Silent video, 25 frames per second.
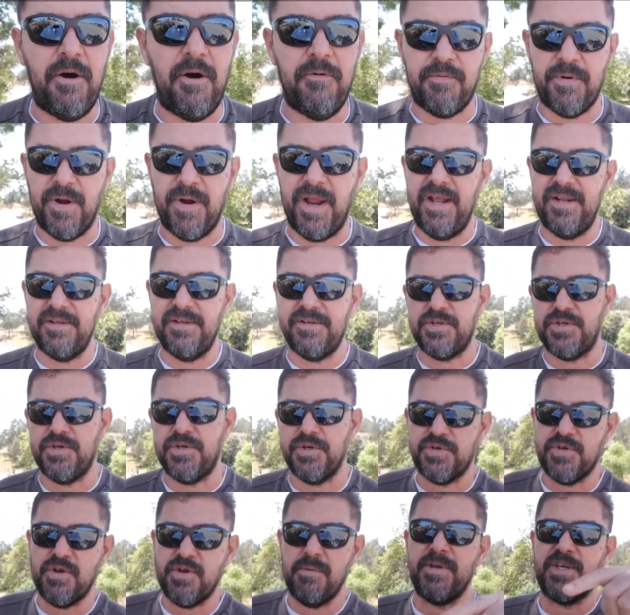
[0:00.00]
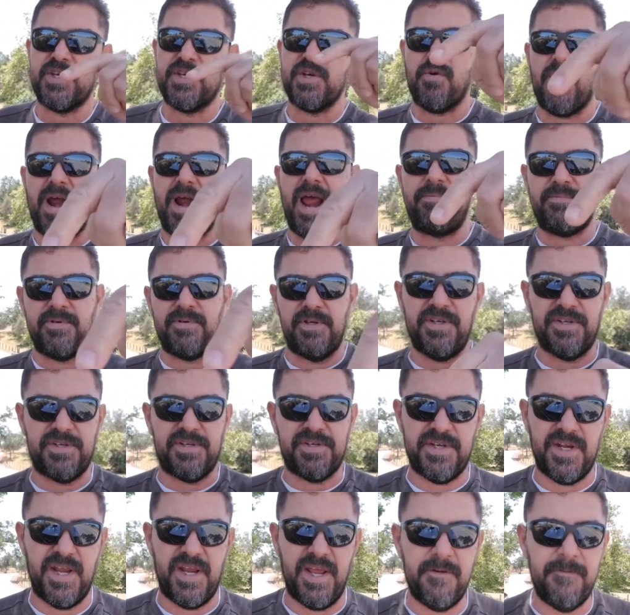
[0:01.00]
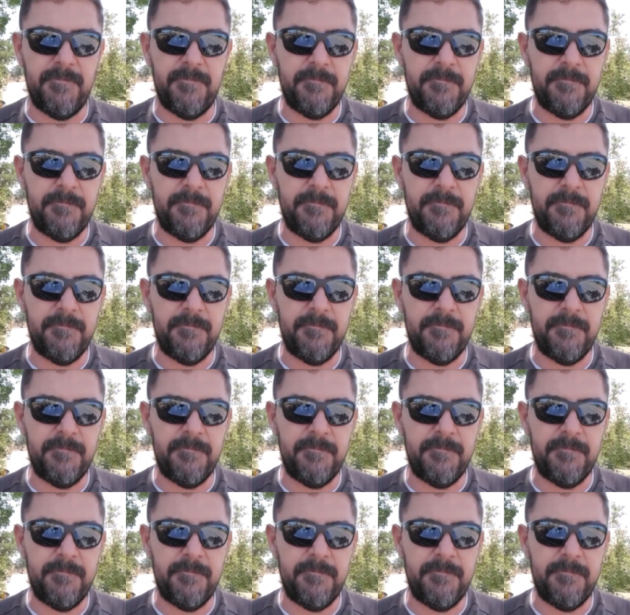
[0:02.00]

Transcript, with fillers: friends, to subscribe to this channel.